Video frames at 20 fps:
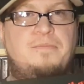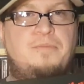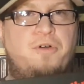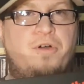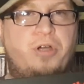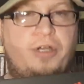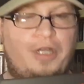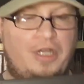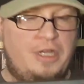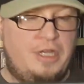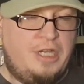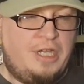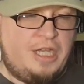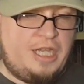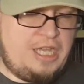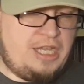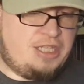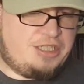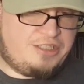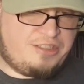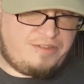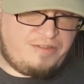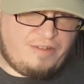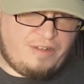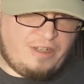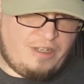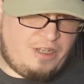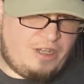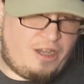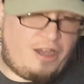book. It's
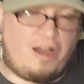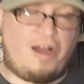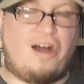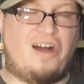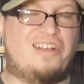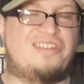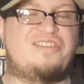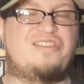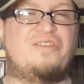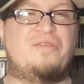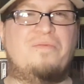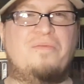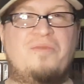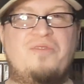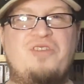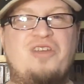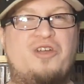awesome.